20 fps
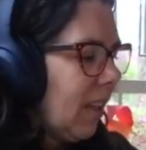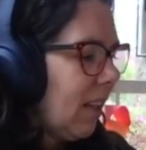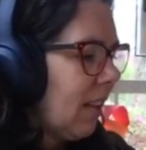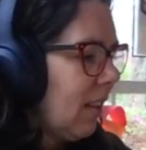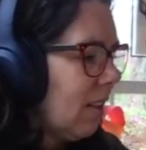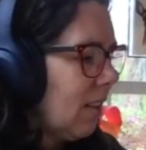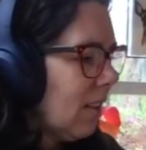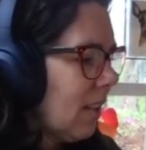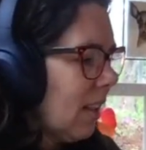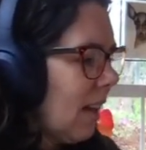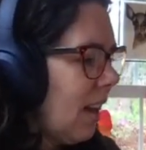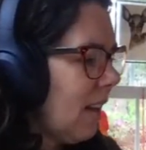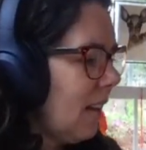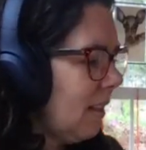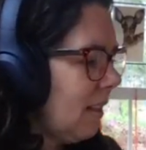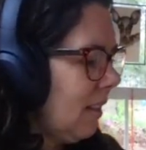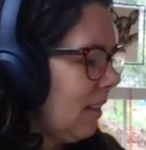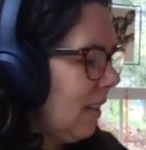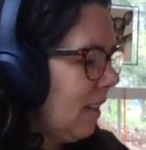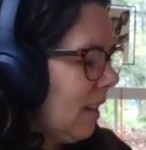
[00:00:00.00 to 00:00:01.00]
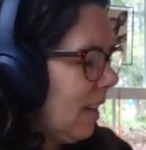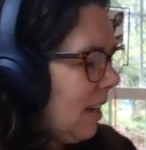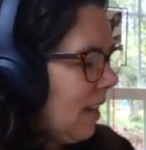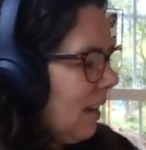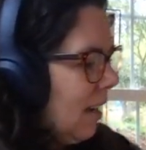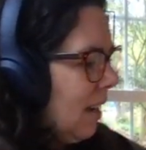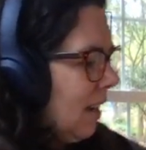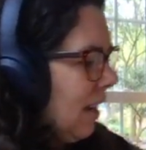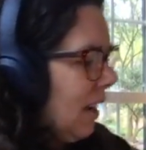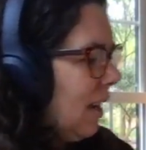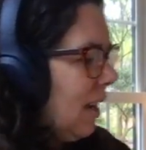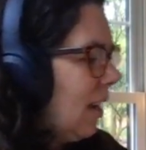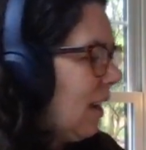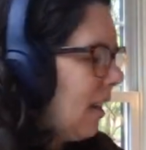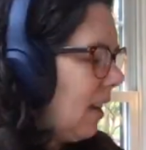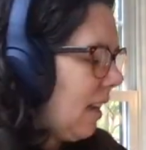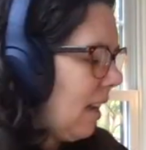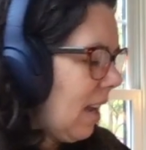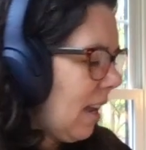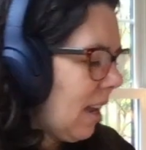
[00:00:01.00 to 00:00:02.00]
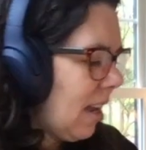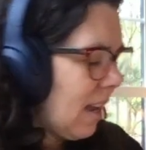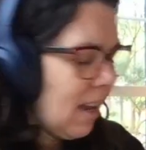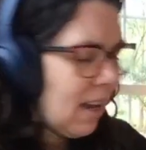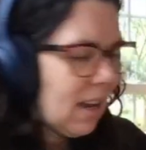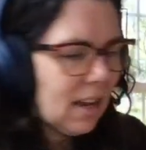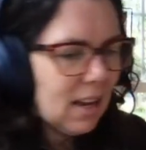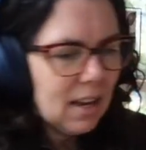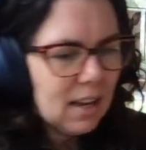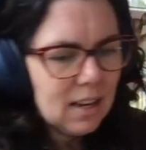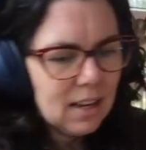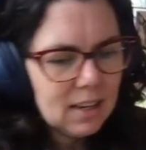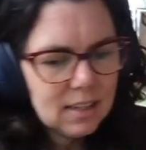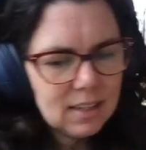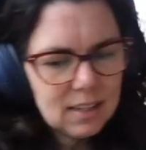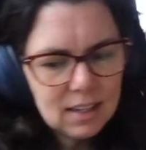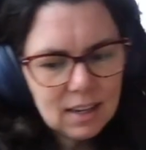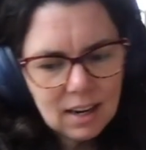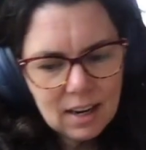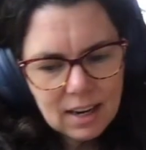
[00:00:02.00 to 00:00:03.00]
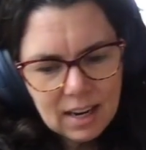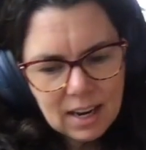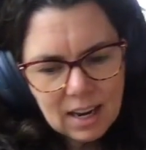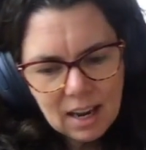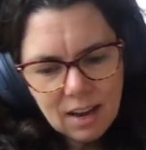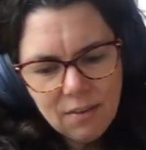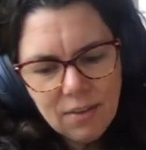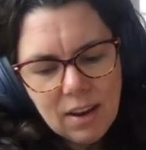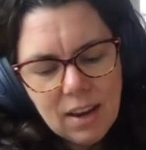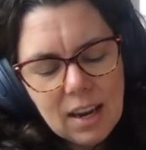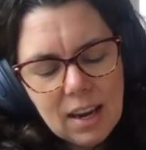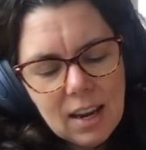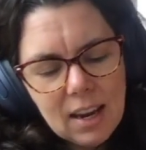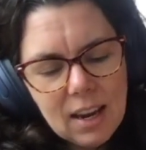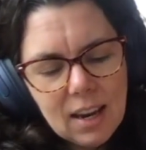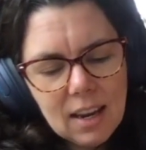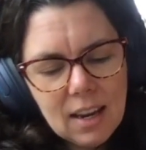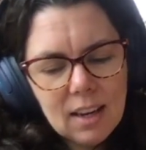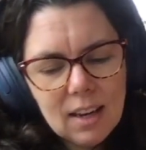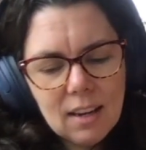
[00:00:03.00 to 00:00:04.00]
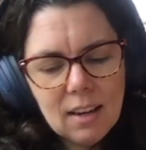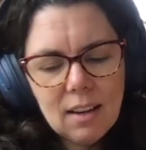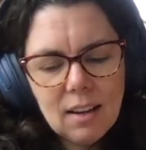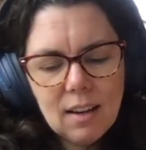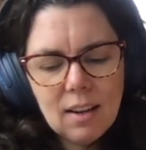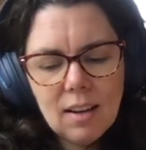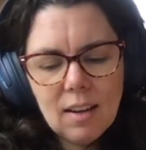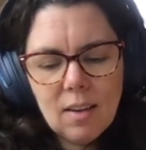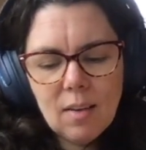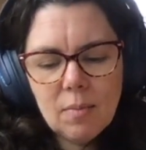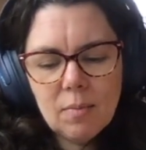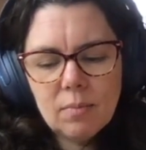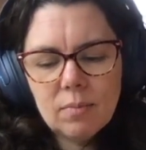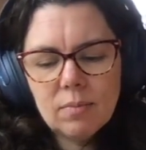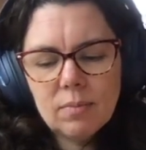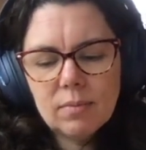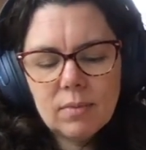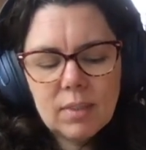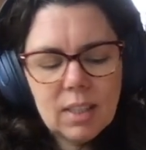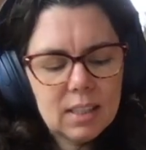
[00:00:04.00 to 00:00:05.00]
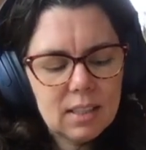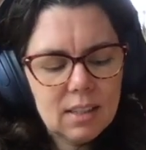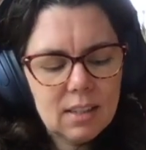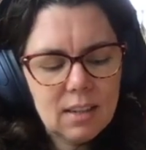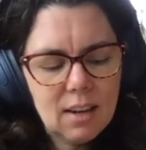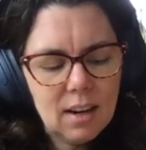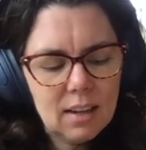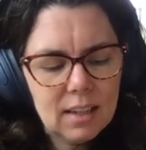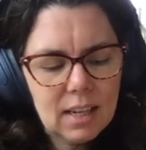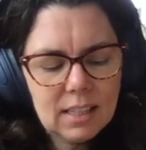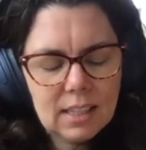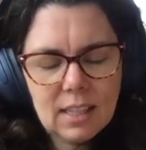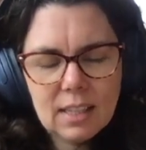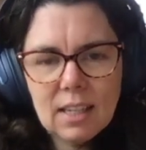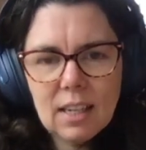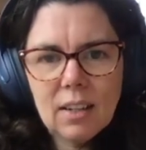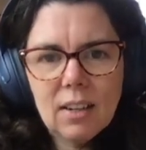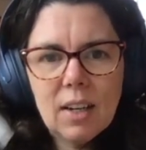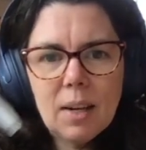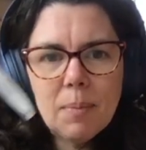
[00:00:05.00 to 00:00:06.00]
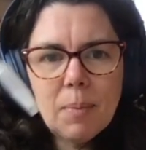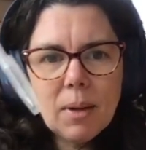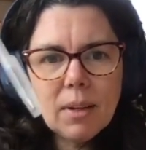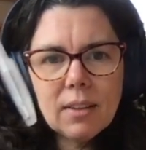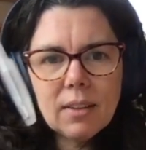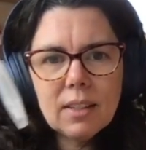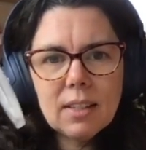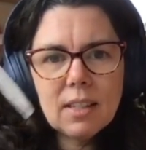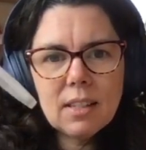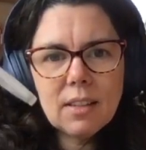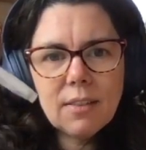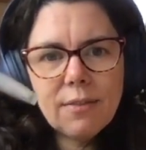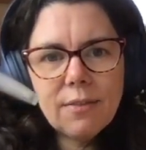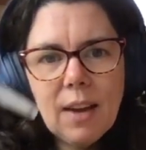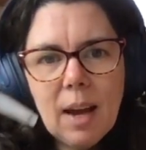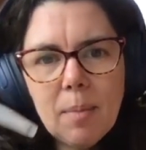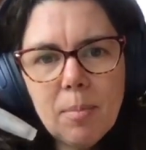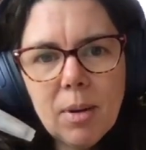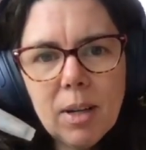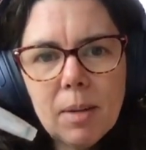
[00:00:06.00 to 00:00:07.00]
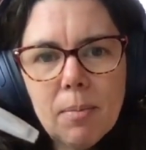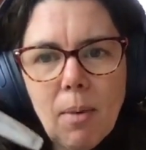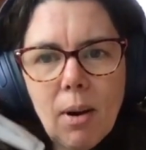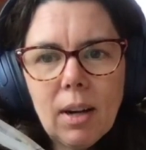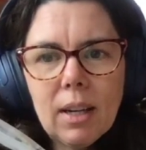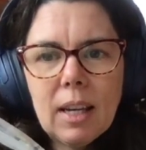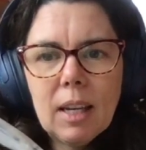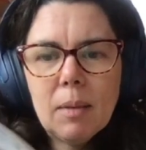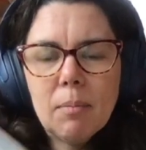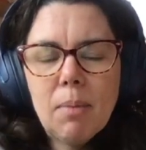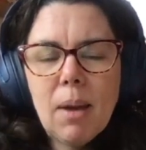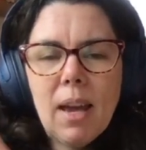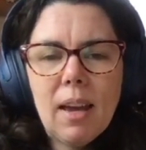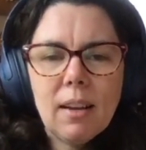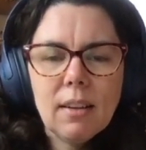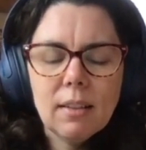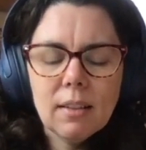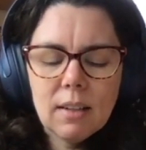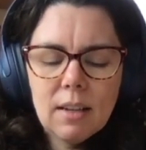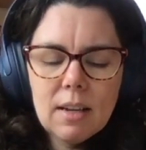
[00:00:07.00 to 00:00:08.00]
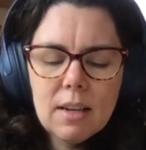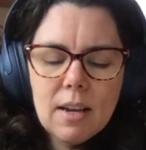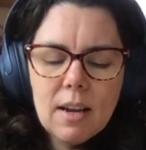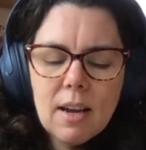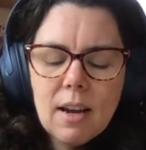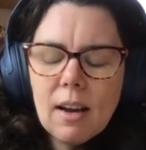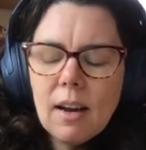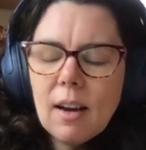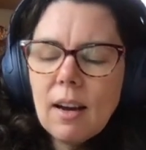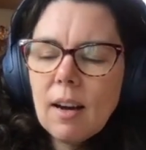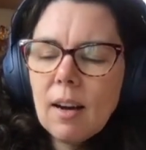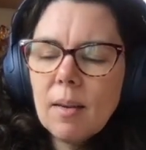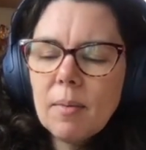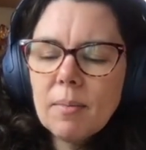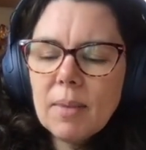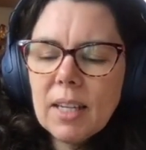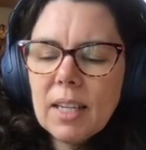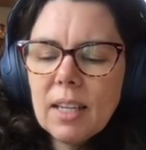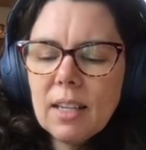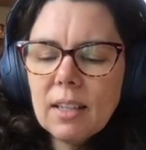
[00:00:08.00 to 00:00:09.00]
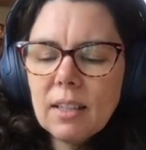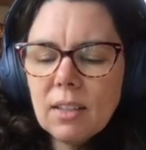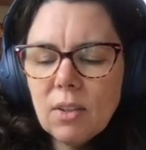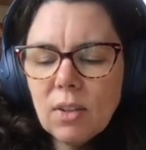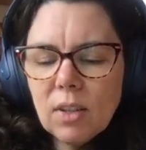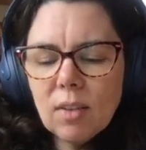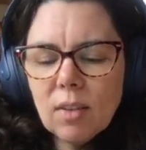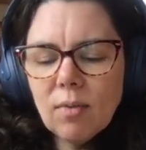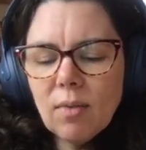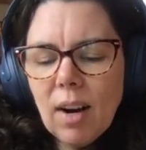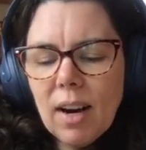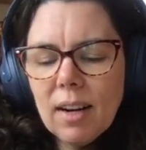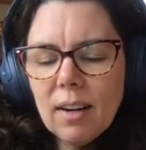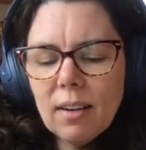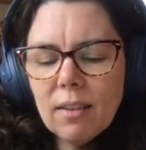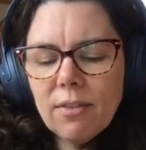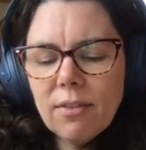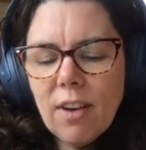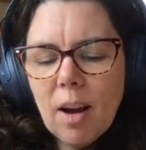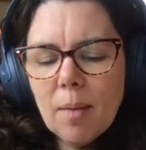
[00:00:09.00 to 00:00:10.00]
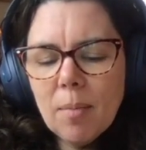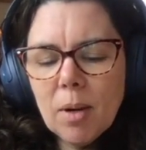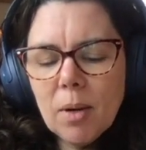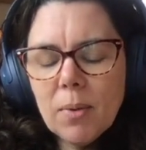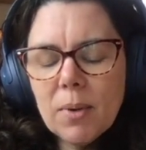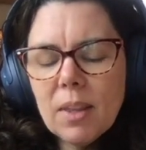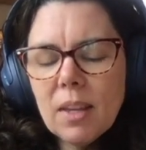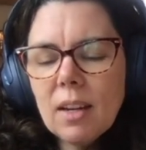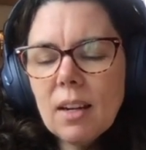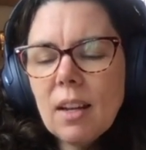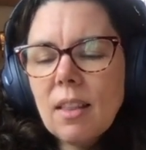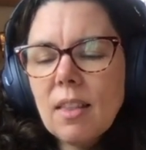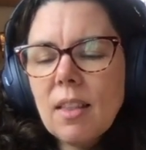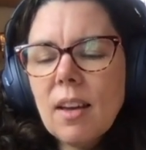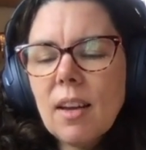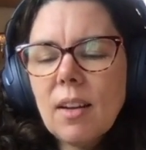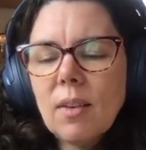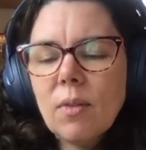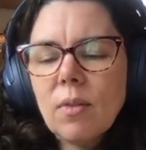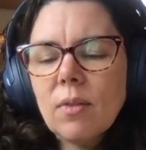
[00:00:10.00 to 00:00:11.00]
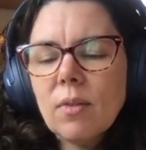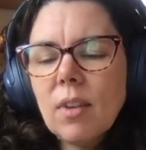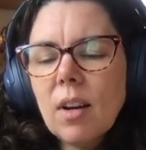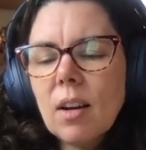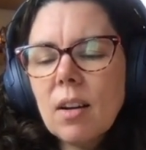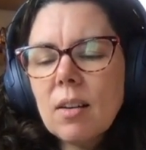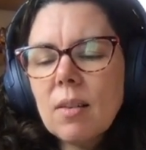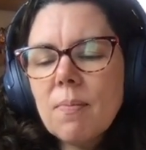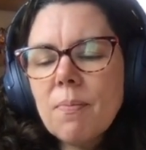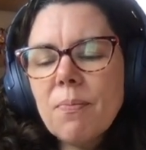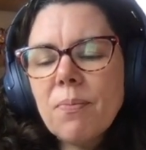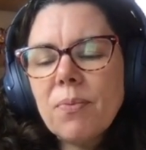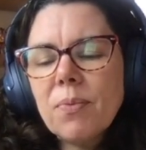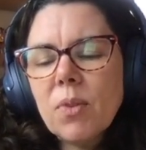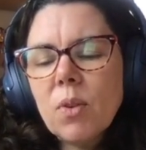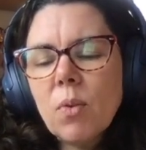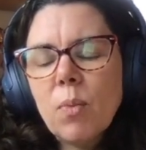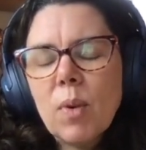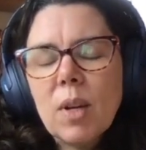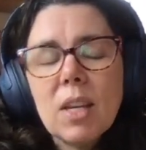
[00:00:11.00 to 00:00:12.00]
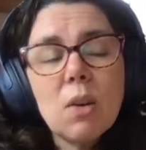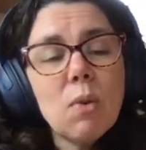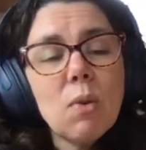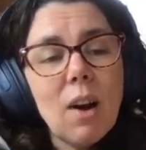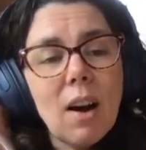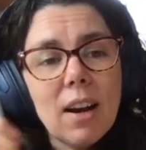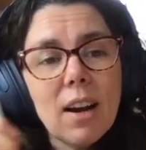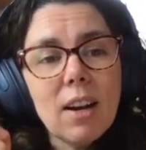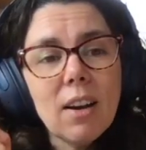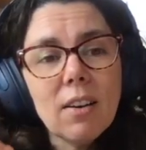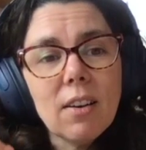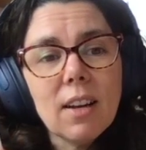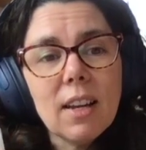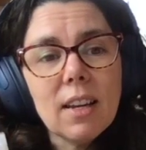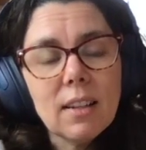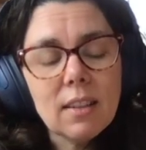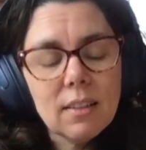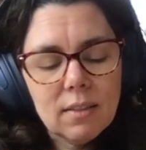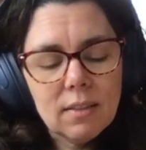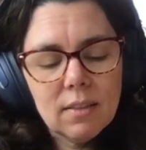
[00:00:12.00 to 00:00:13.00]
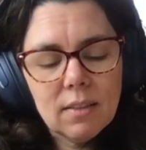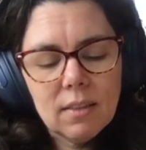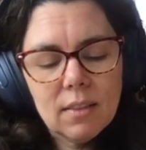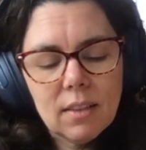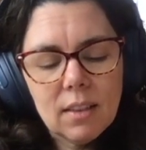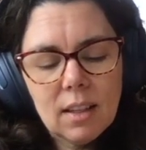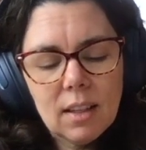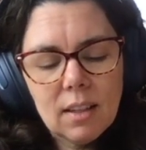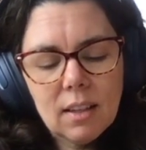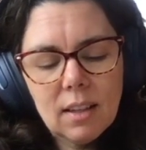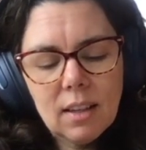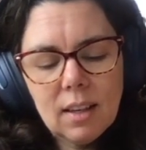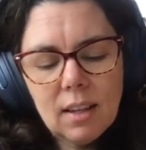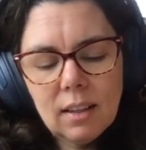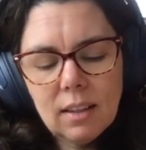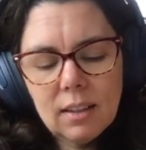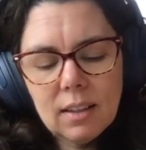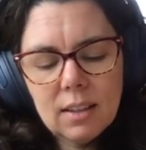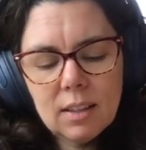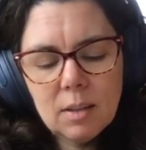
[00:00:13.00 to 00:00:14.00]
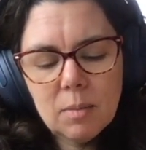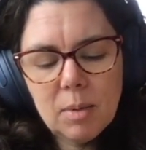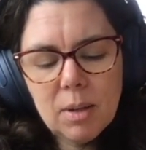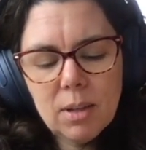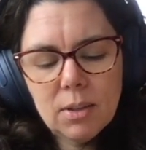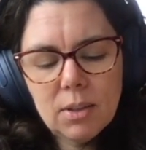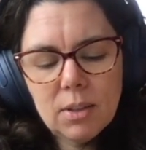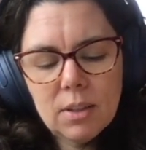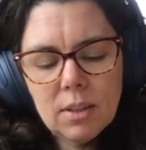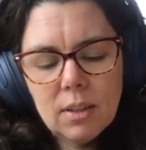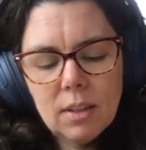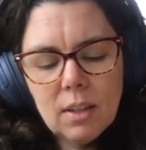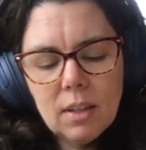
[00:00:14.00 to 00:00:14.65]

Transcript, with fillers: There's that. And I have a, um, this is not necessary, but this is a fabric marking pen. Um, it You can write on fabric with it, and then um, when you iron it, the ink disappears.